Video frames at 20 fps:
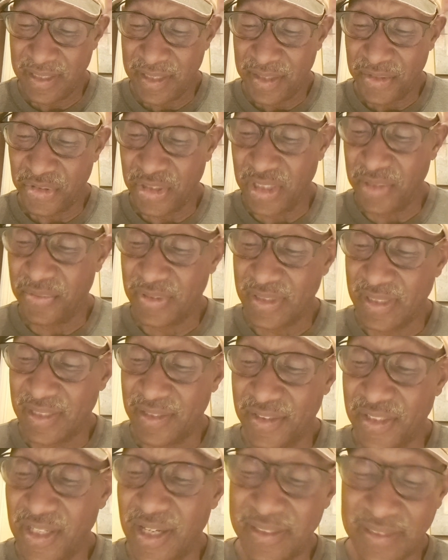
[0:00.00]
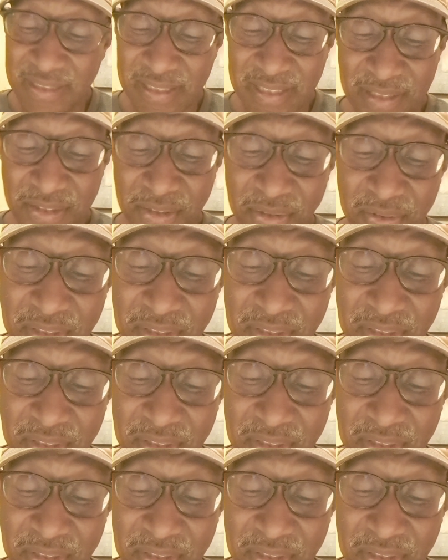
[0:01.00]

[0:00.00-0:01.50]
She was inducted into